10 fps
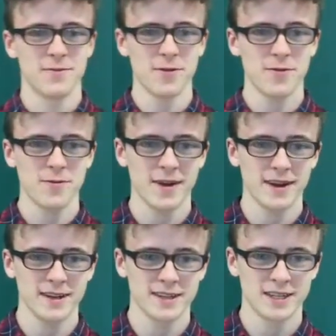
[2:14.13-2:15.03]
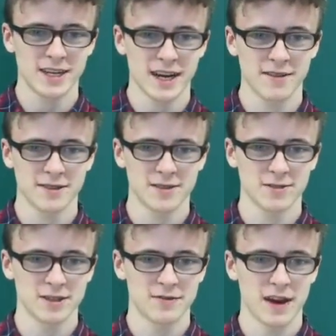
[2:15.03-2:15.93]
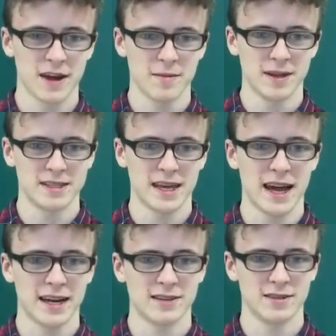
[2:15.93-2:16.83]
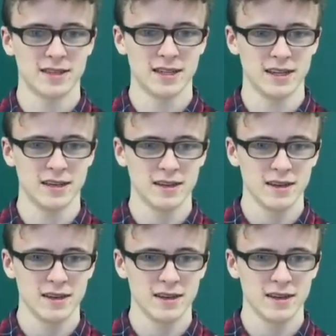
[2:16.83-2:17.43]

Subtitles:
fourth way to check if a source is reliable is the accuracy.